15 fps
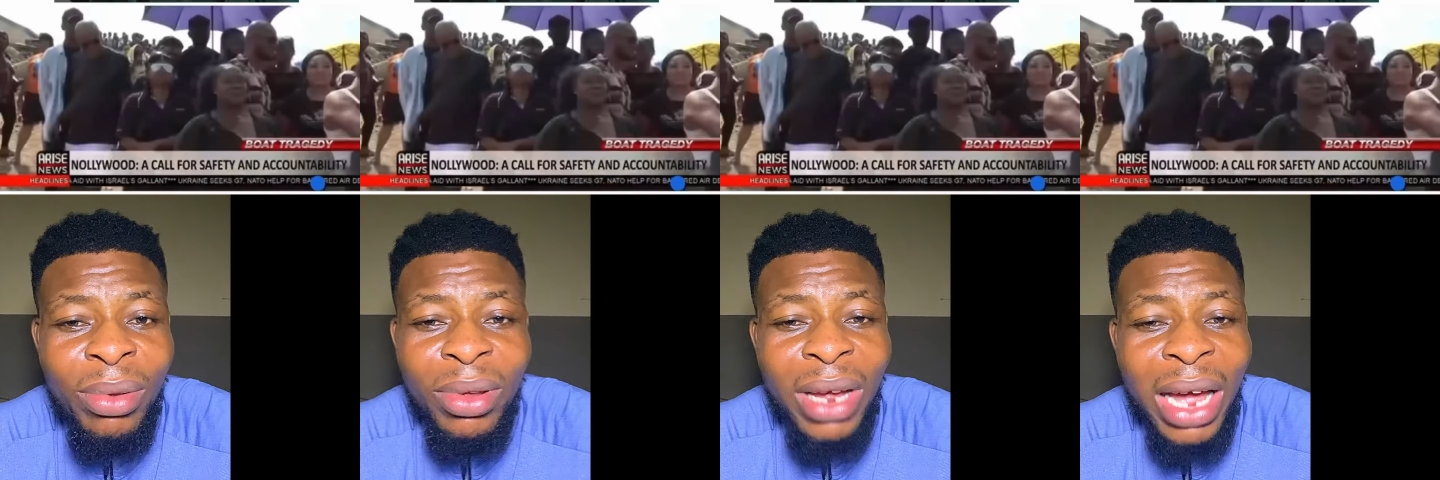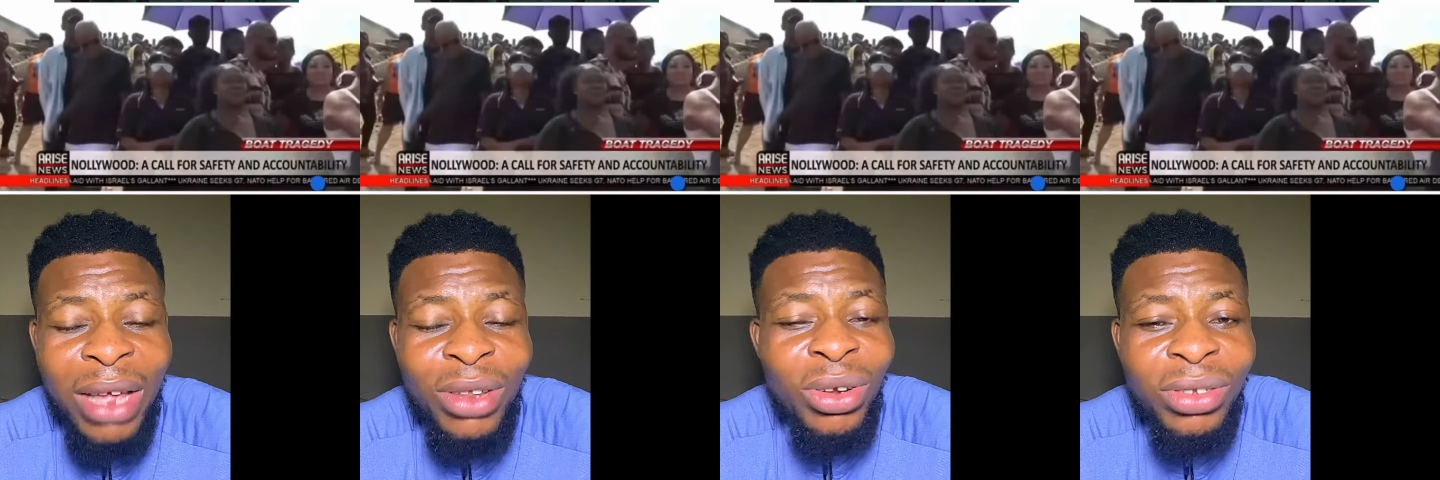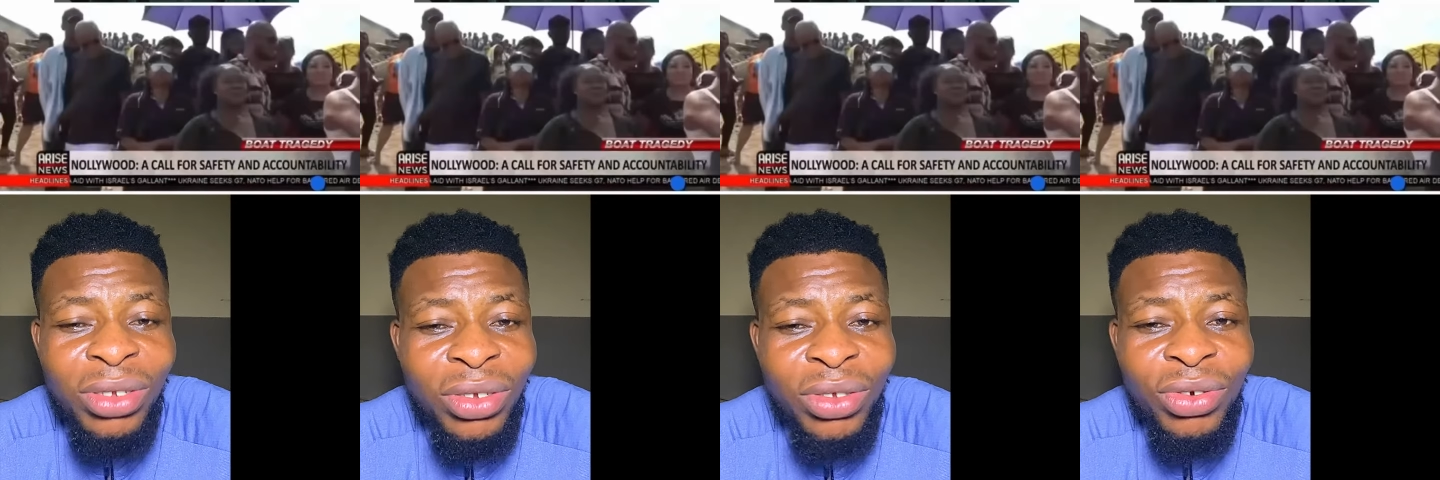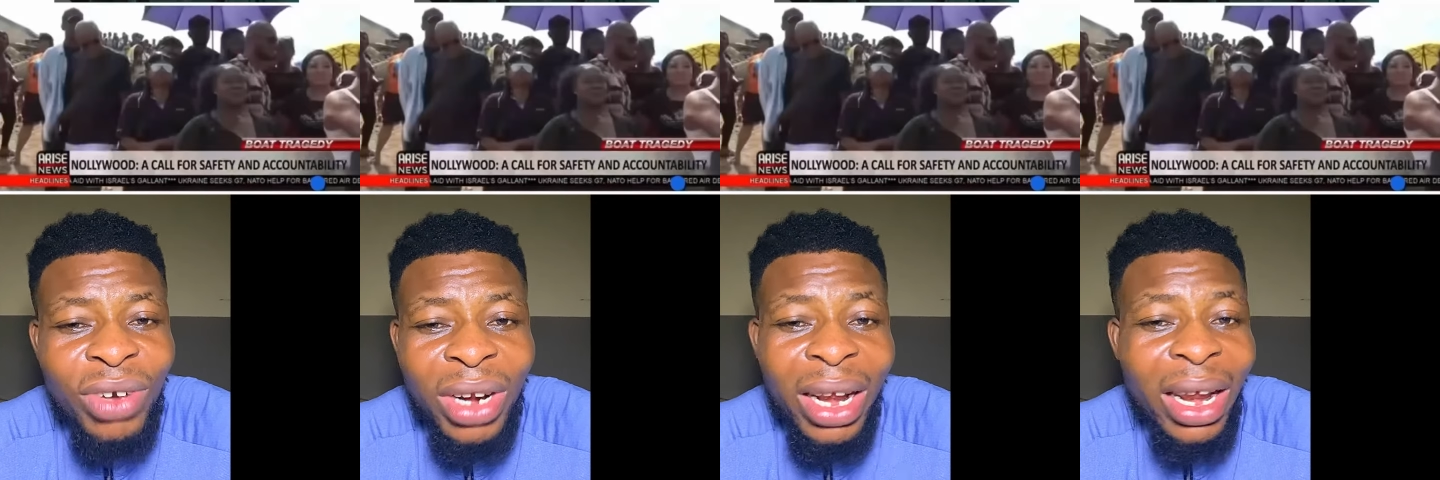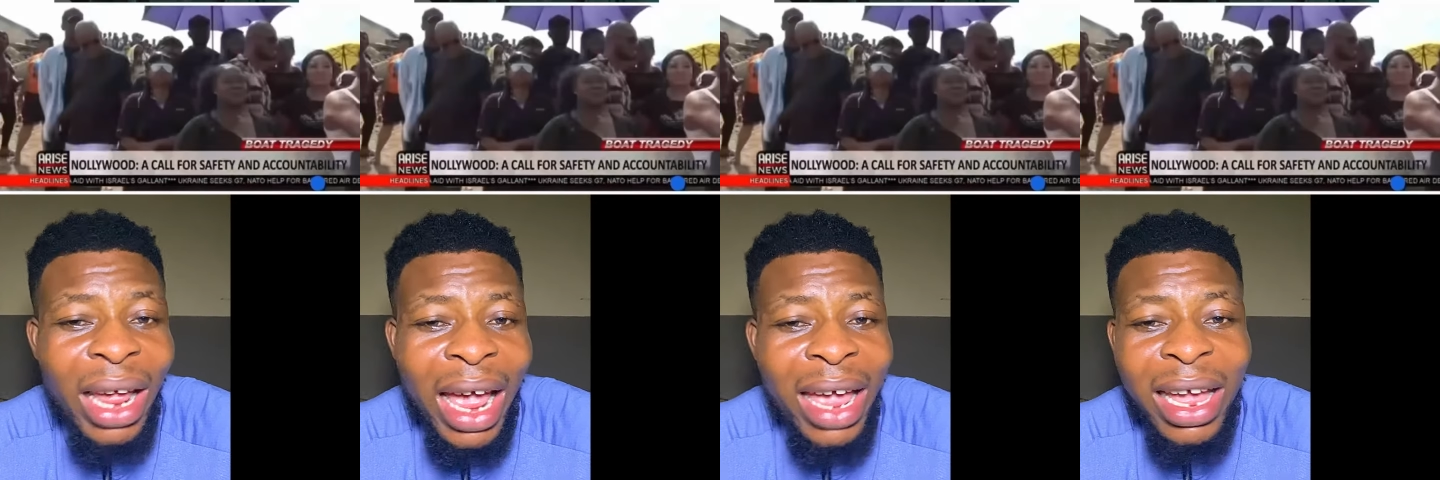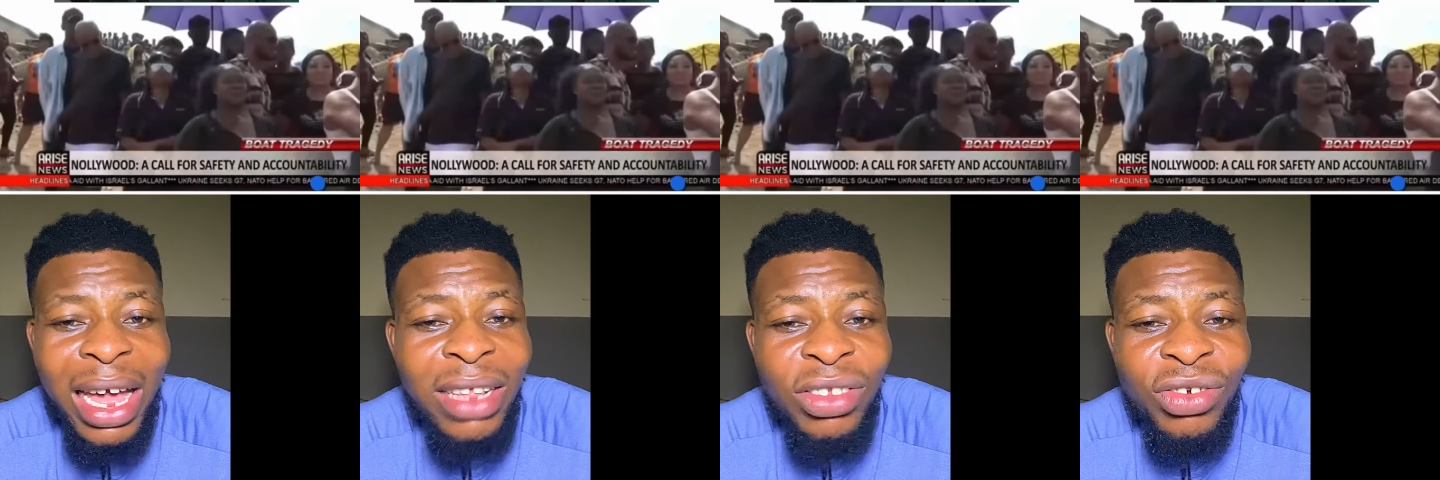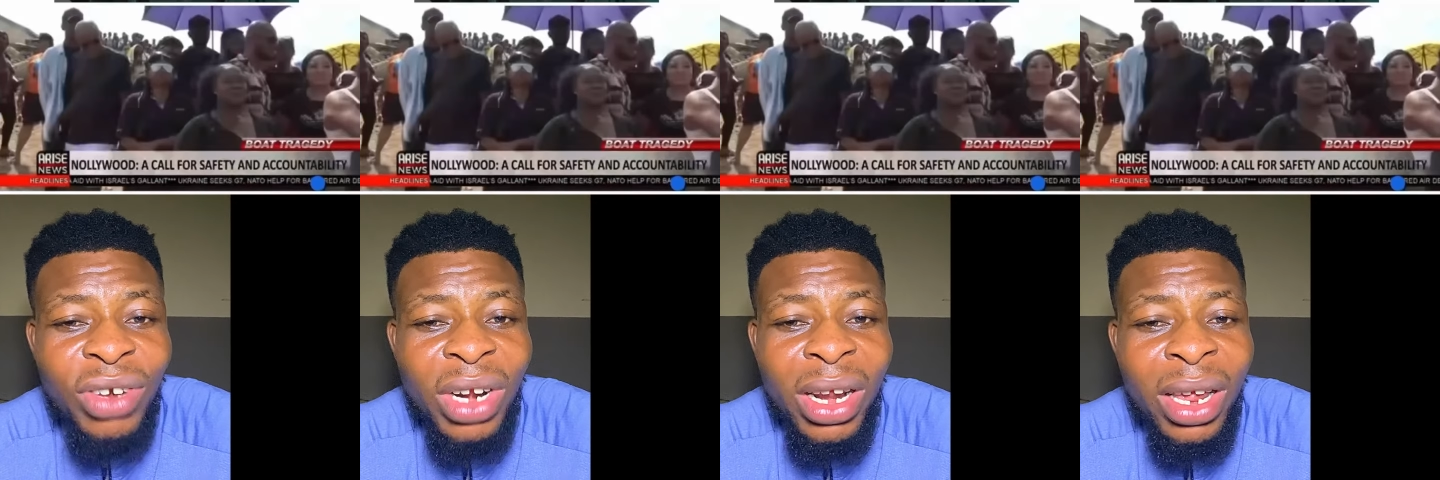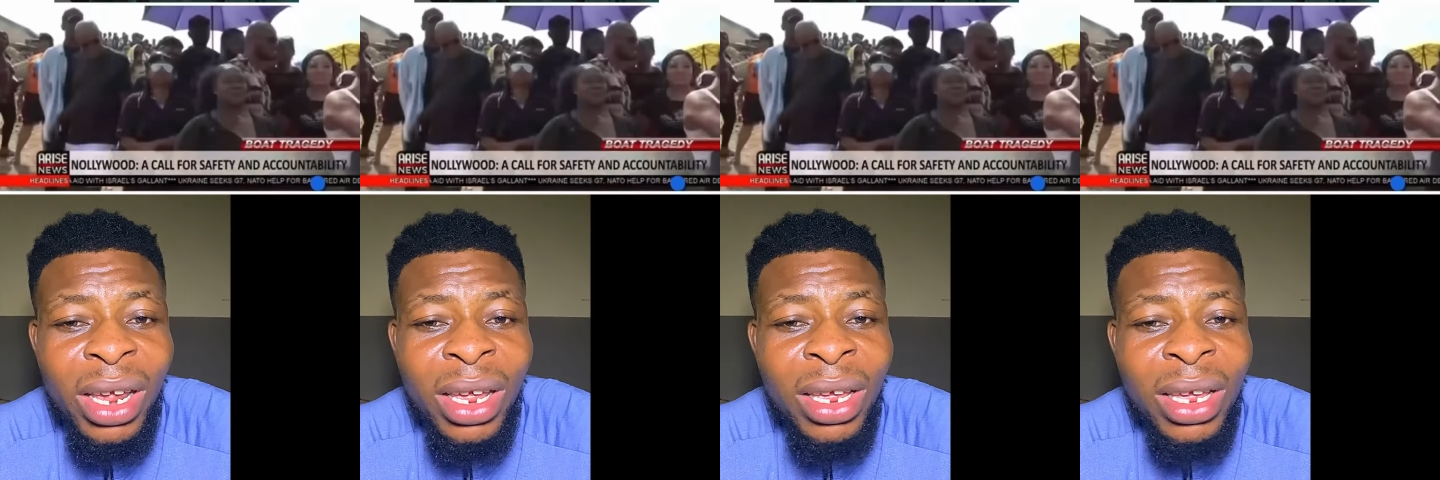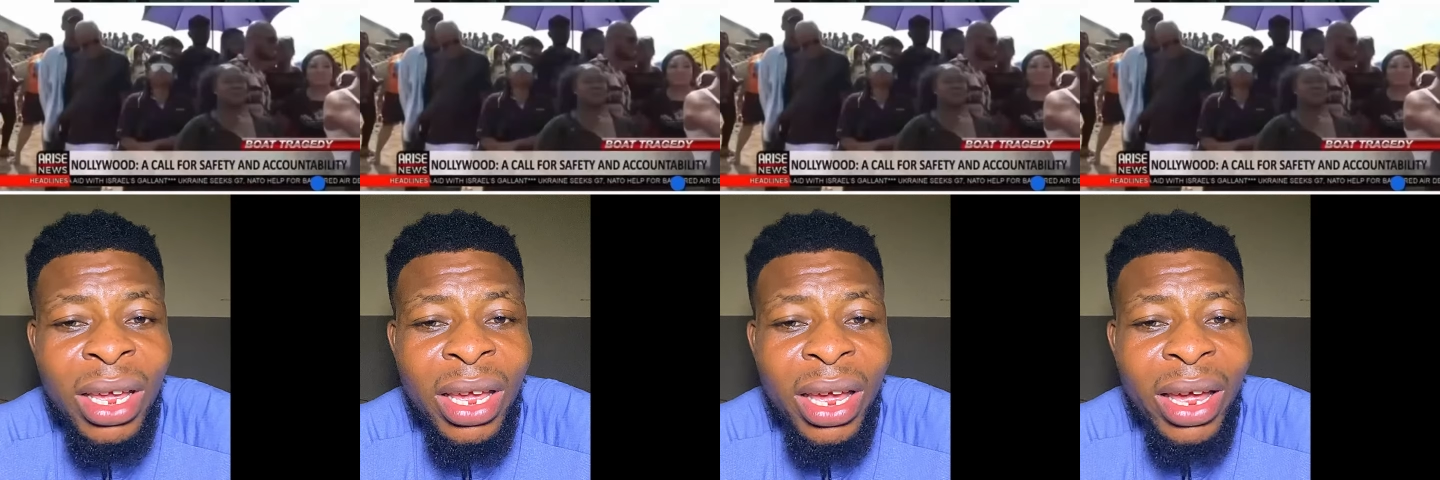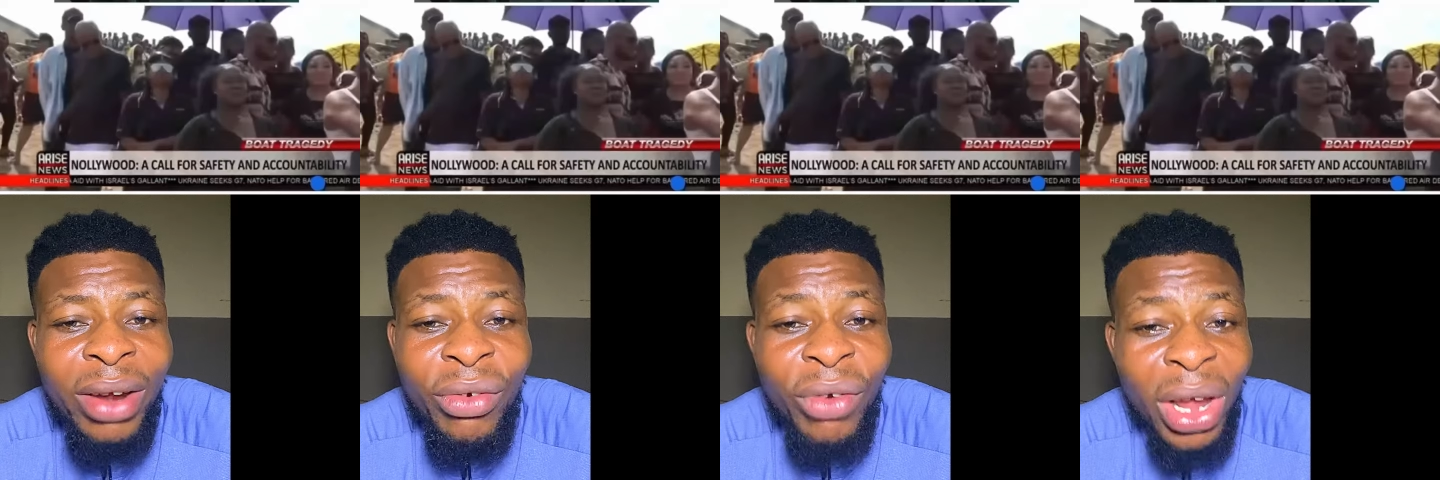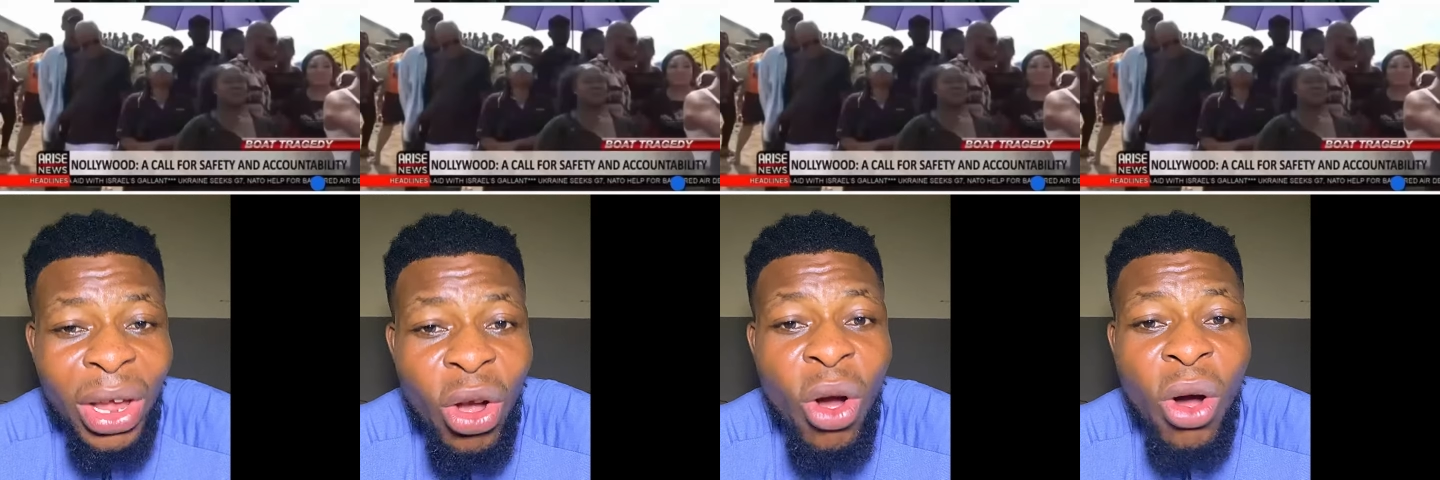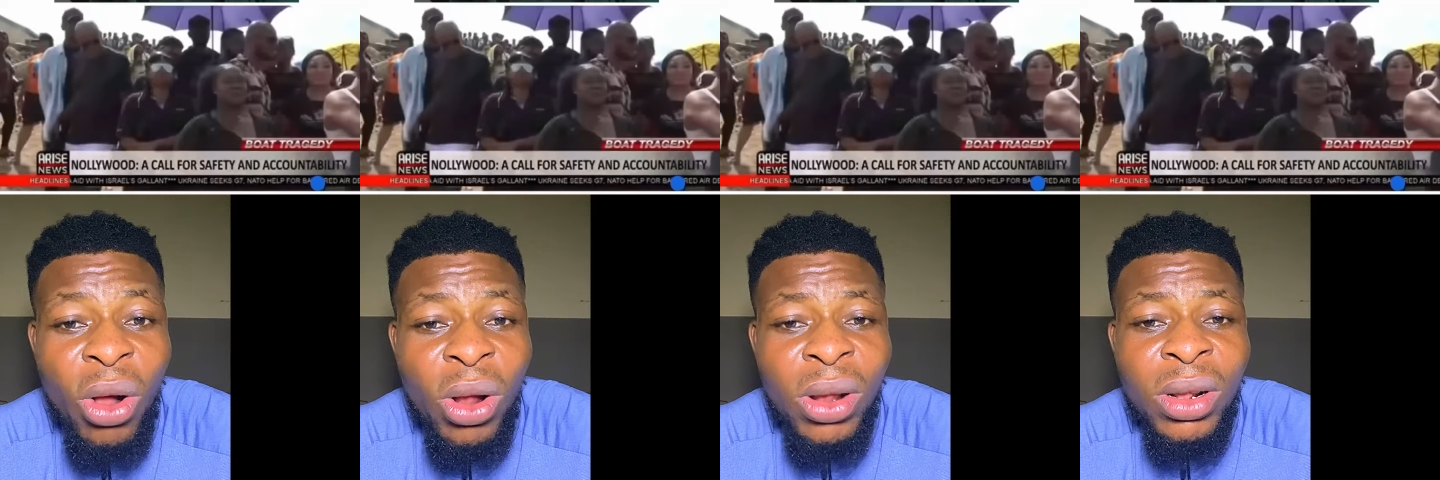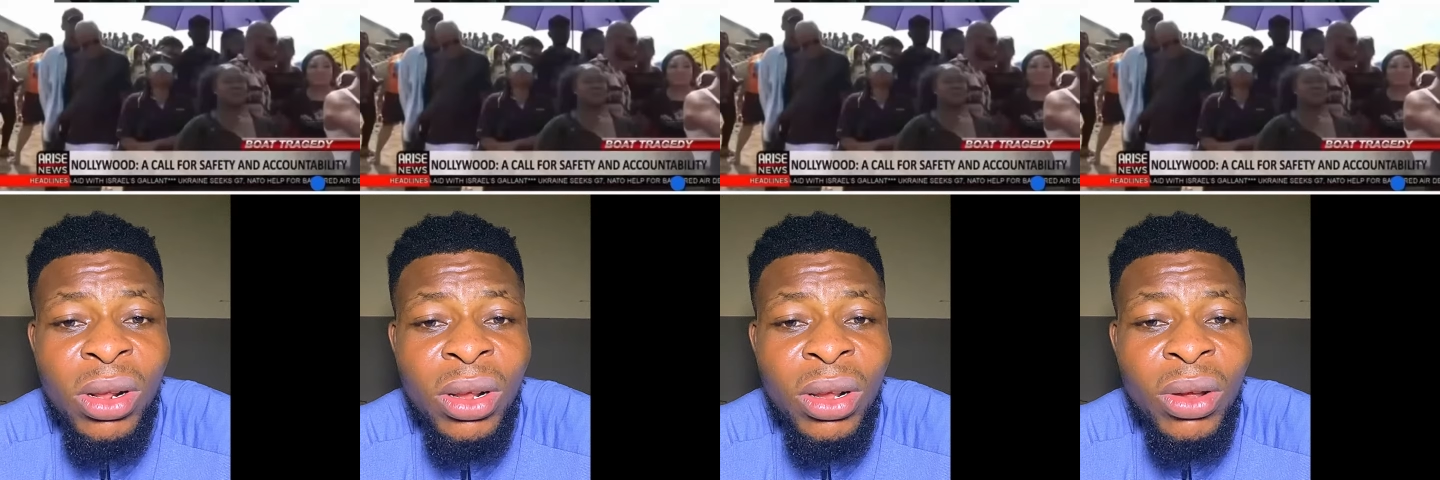i don't really i can't really recall